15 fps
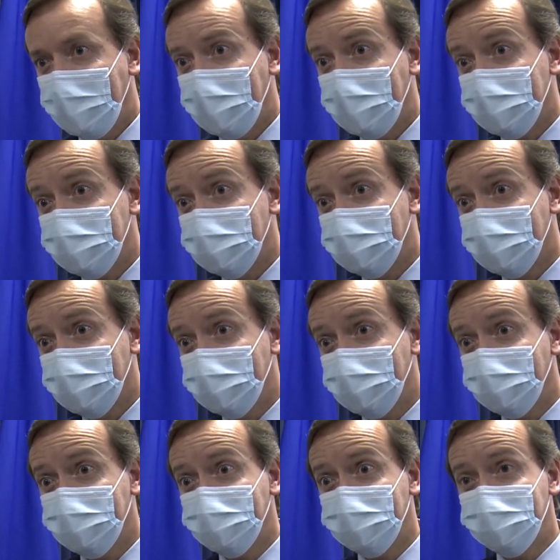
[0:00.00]
As
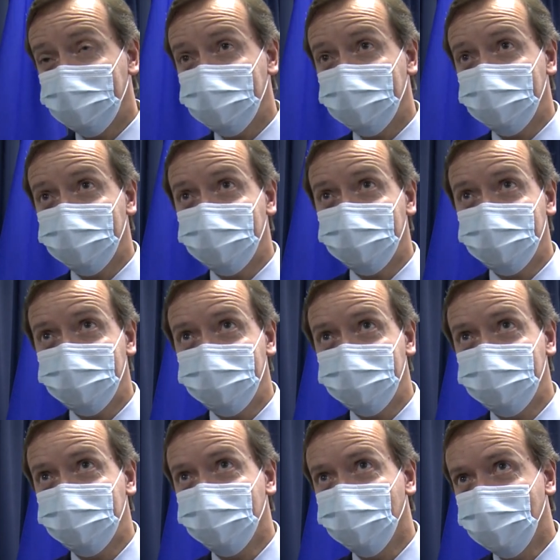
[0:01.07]

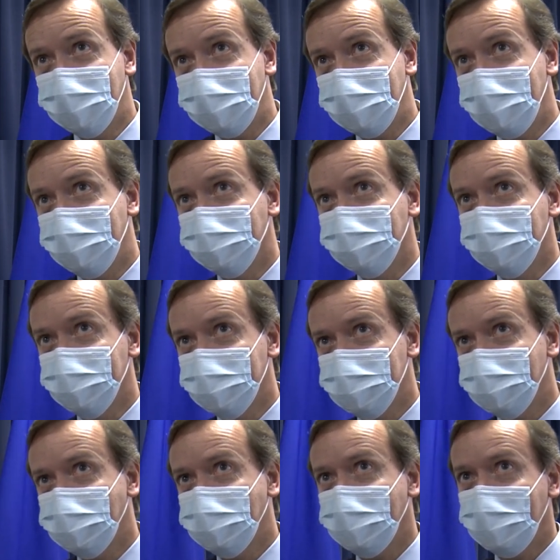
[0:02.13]
we have
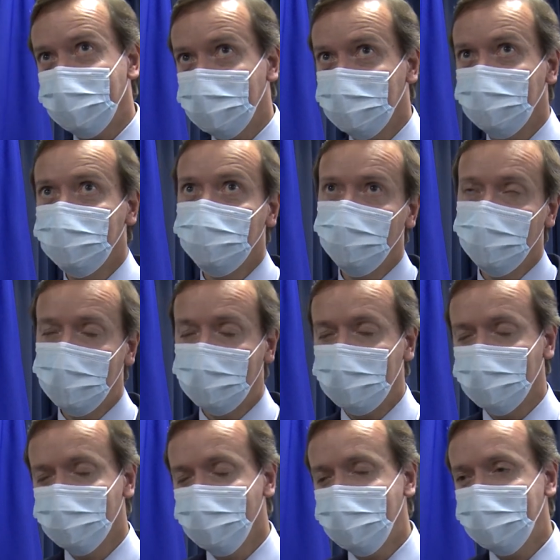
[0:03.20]
said it during
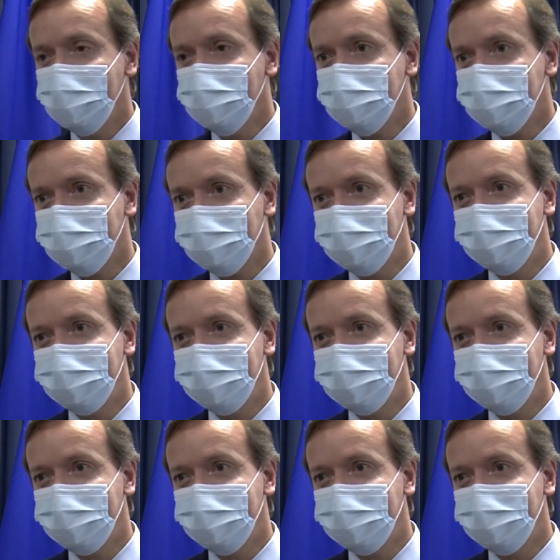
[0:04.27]
our meetings,